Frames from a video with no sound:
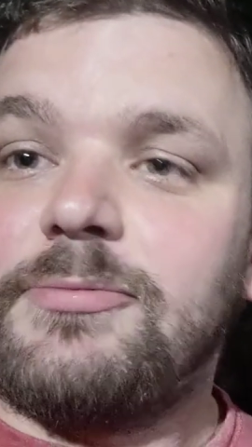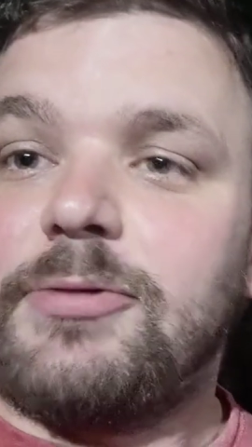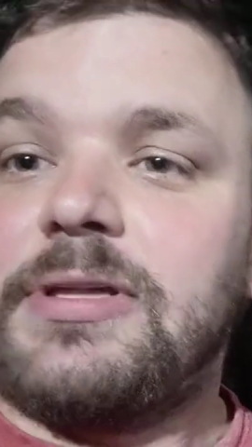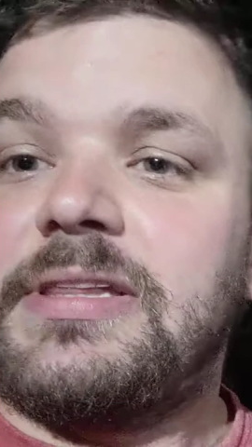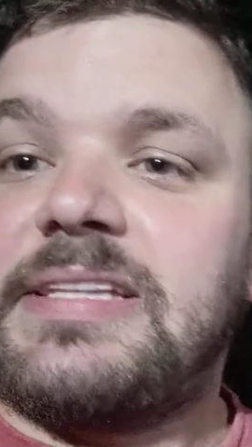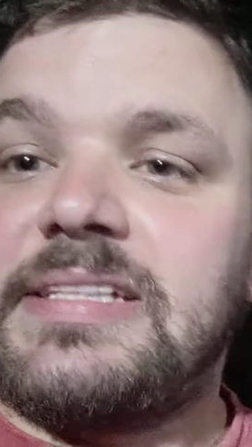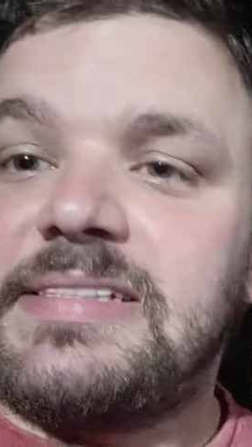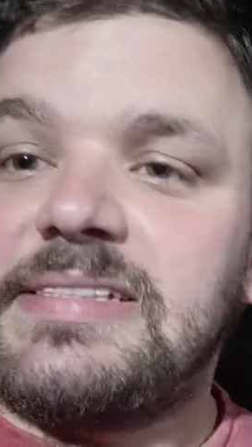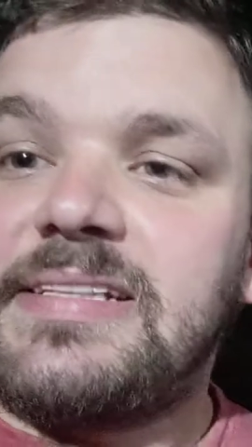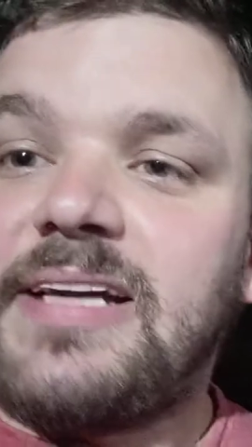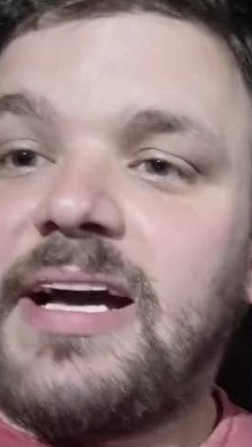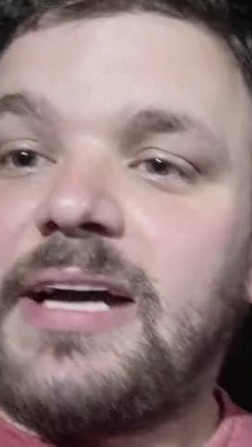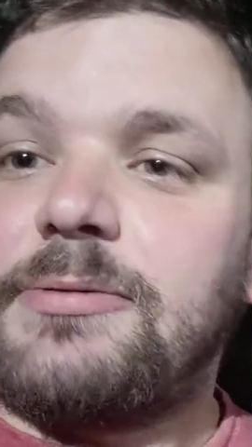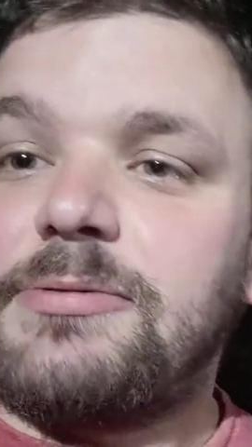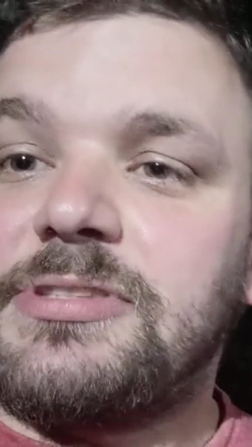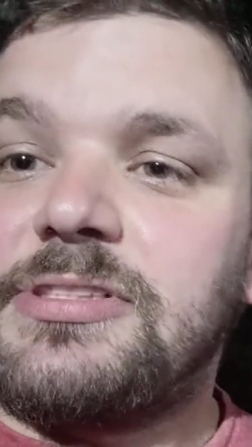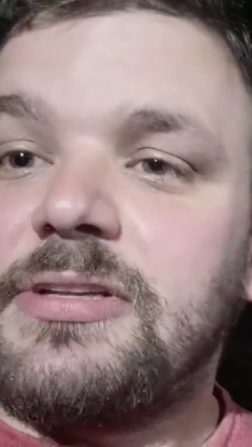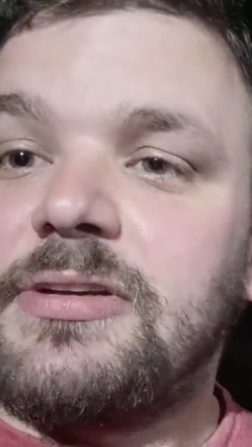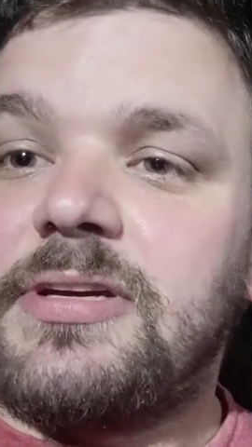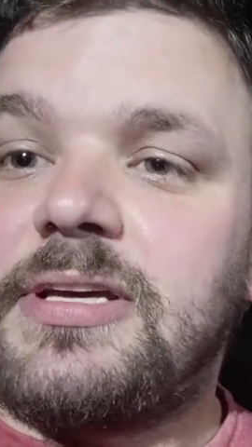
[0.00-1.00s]
What this guy
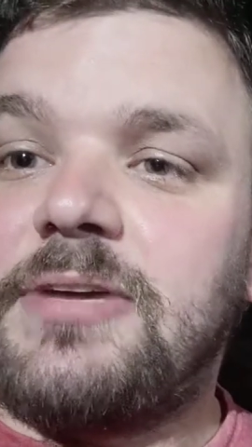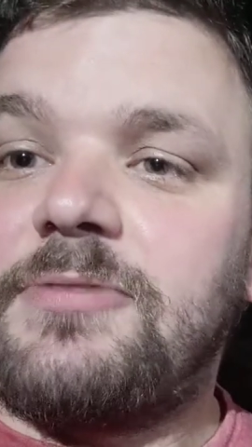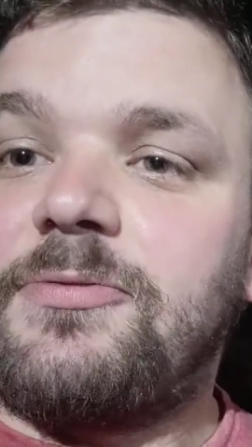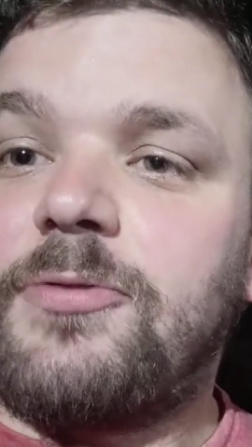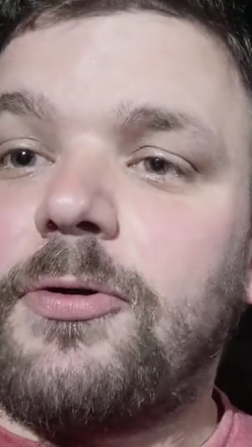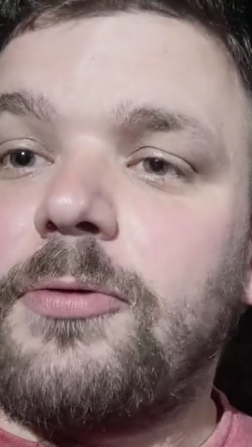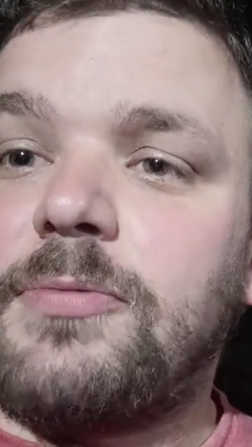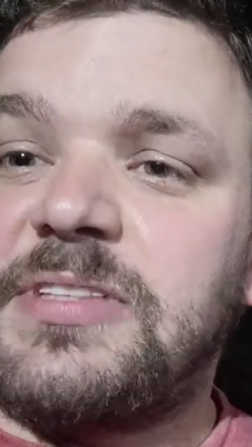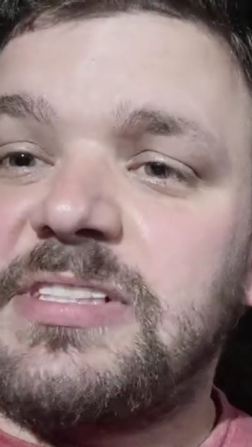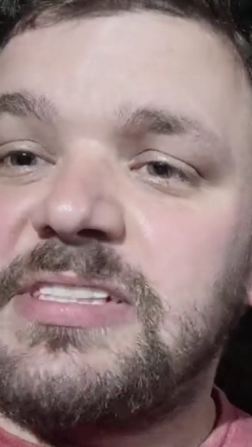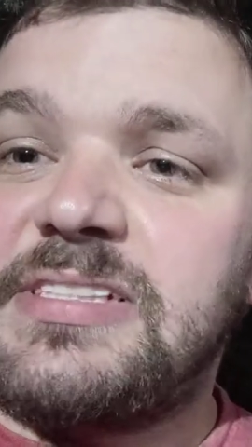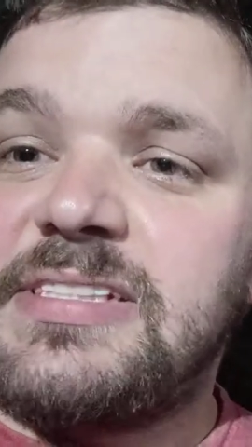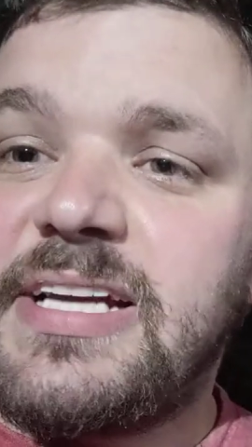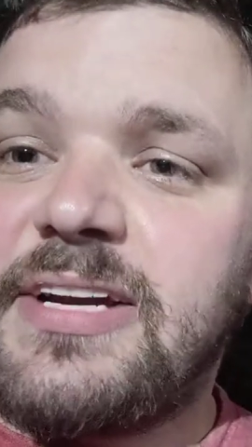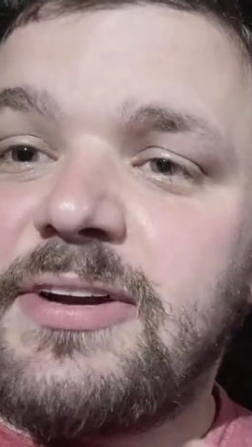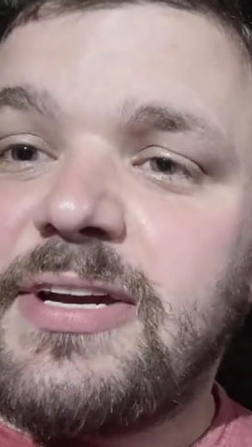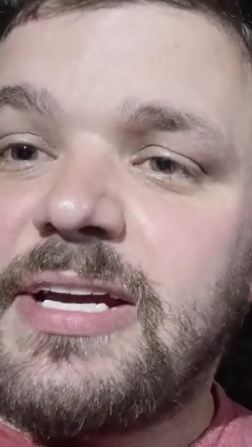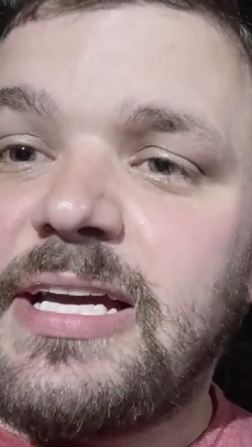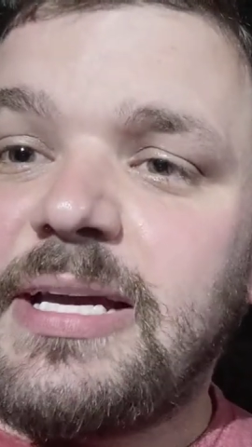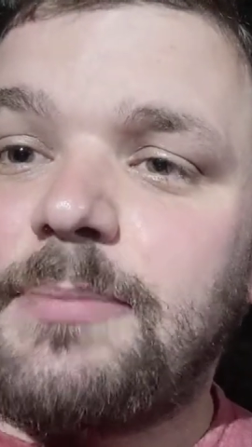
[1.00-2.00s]
was looking for was
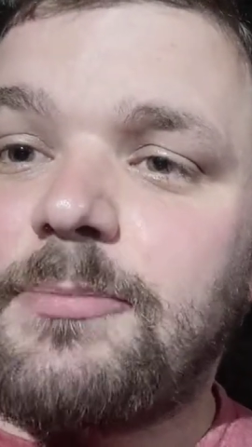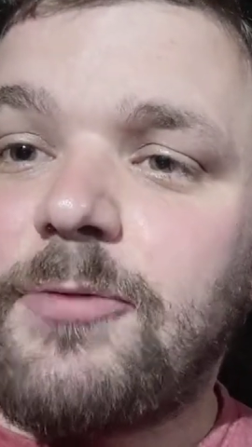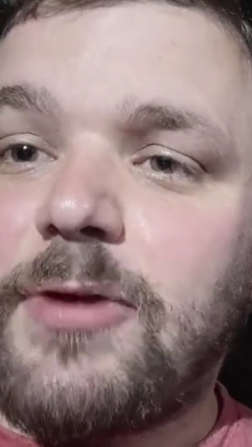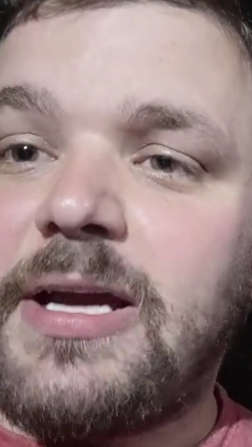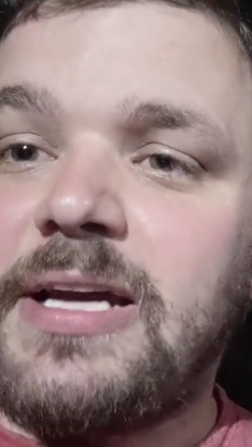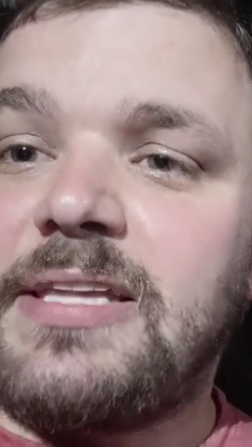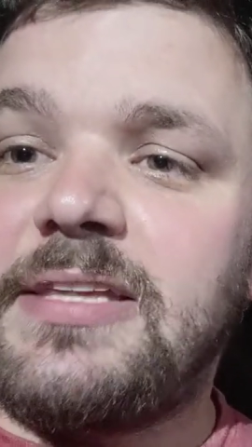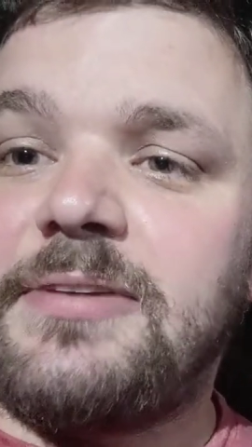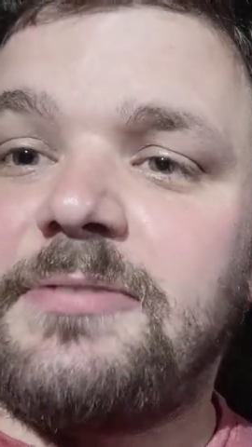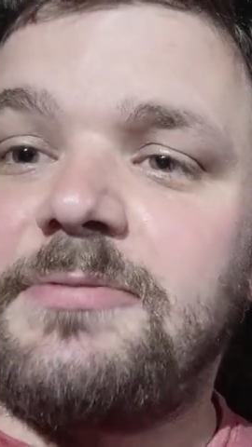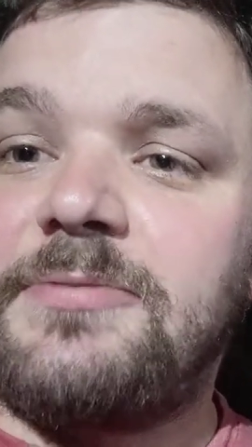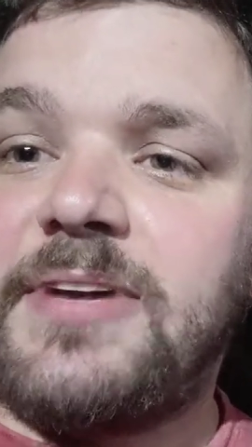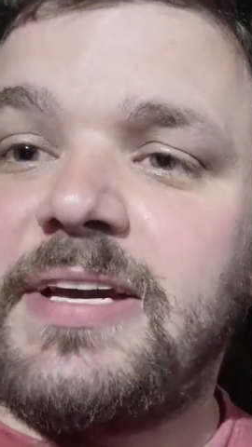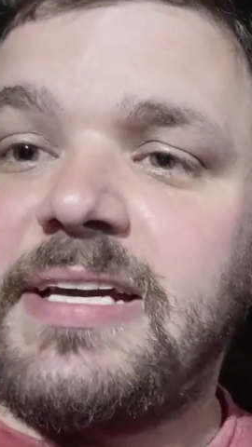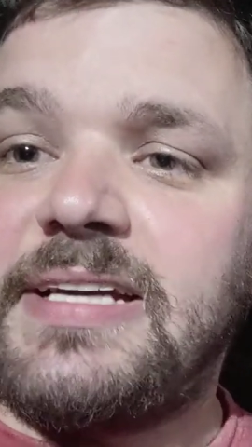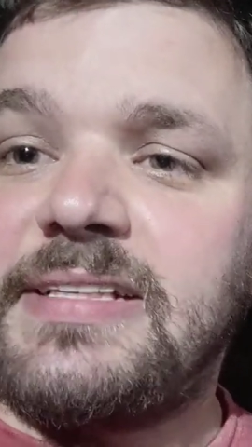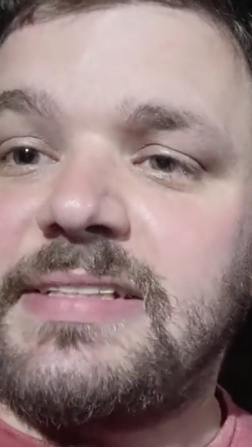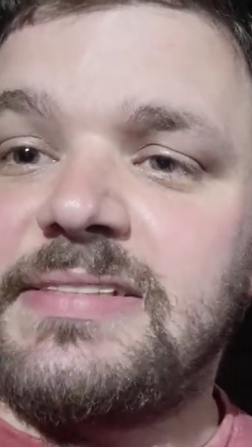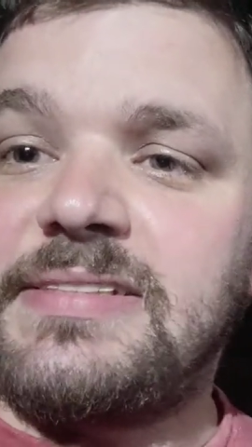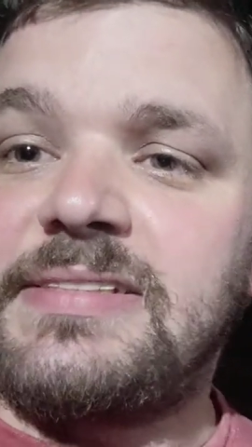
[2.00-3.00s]
staring him right in the
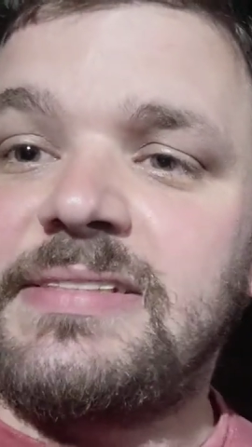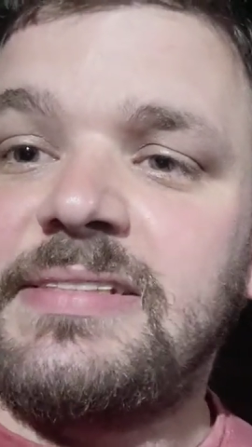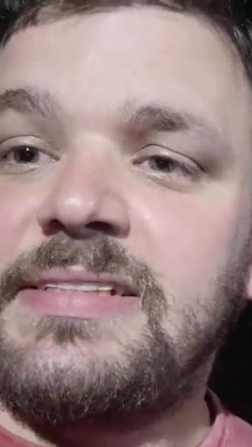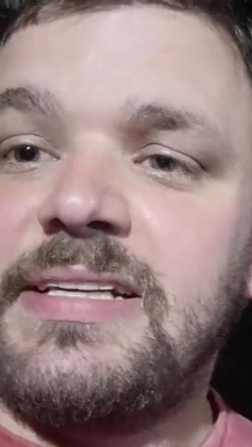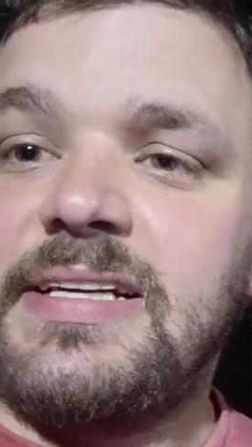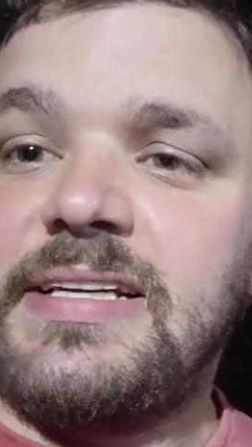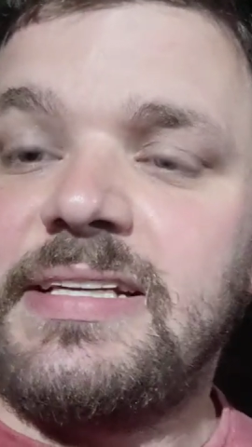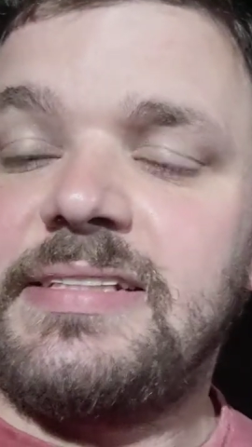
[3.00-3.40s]
face.